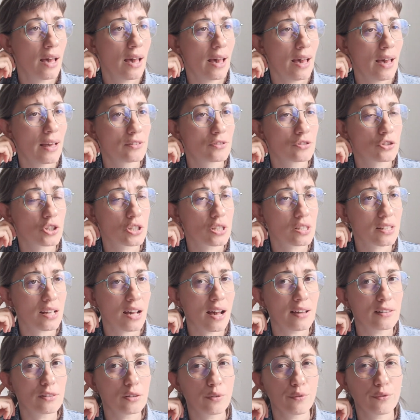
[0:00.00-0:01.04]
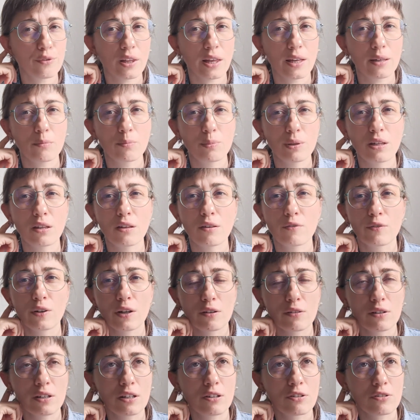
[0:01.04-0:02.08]
And she's kind of like being
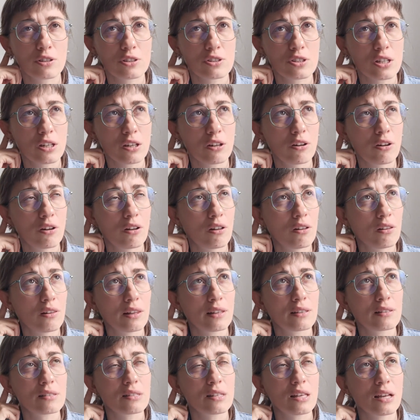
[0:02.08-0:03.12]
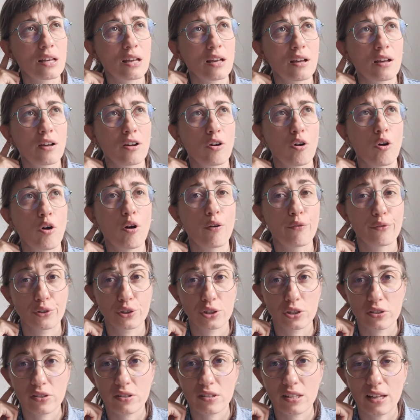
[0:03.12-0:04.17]
very critical of
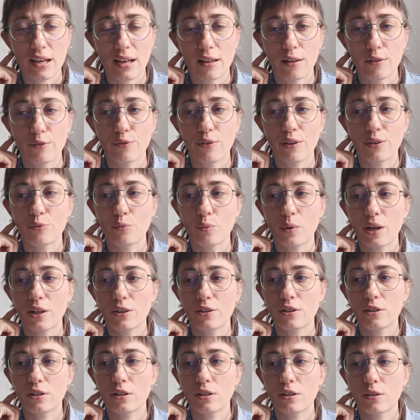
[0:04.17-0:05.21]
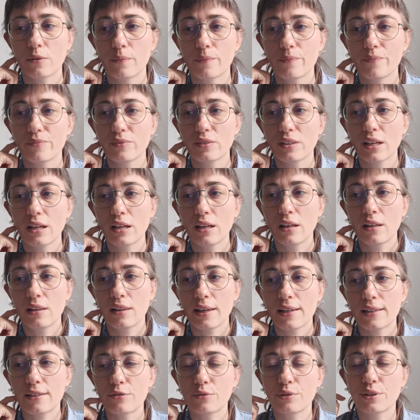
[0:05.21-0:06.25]
herself, and whether,
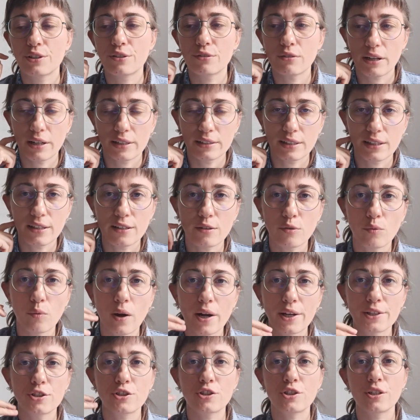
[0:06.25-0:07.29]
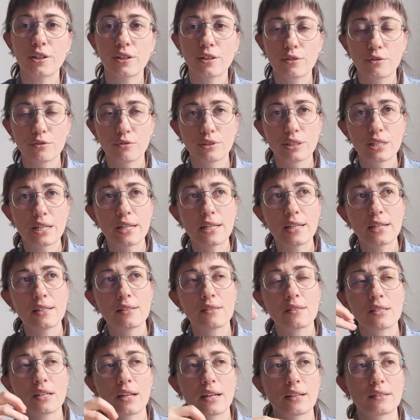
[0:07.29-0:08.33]
like, regretting why she
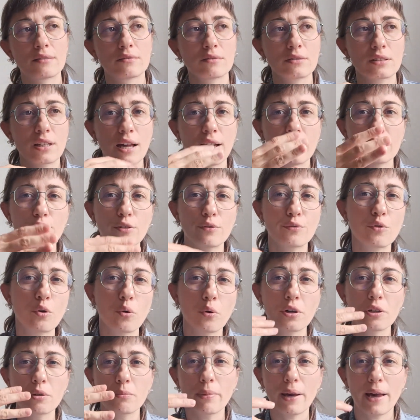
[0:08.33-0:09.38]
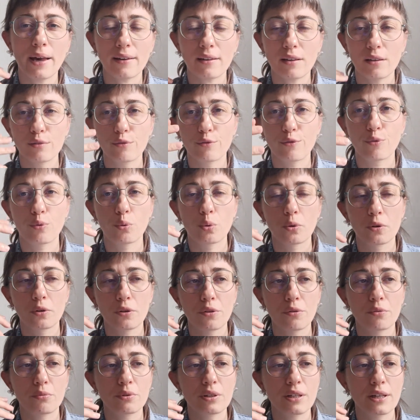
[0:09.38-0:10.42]
agreed, and kind of going back and
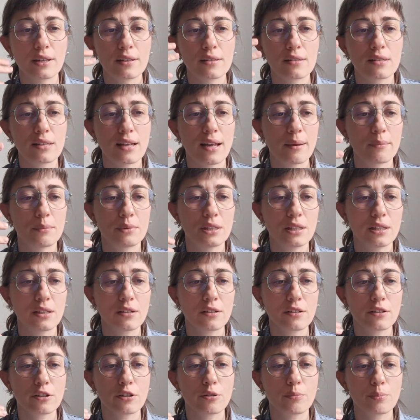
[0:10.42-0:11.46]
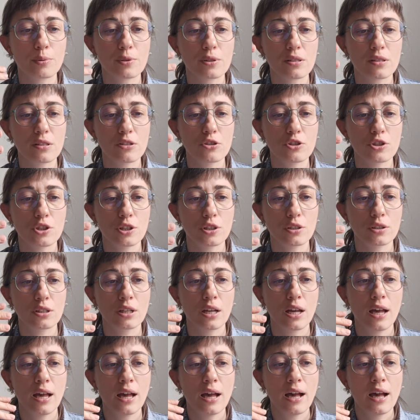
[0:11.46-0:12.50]
forth, re-examining her position,
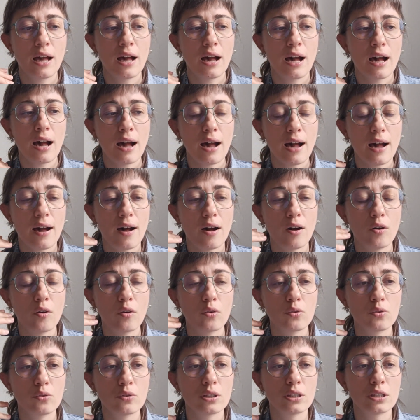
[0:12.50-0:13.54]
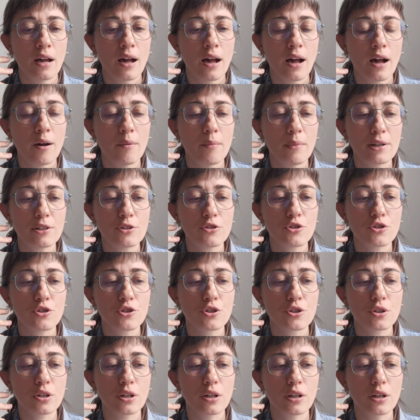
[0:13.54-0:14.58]
how
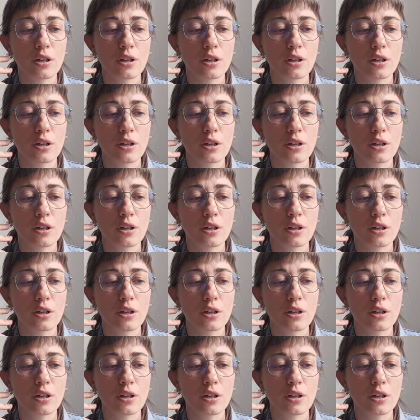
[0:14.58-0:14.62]
much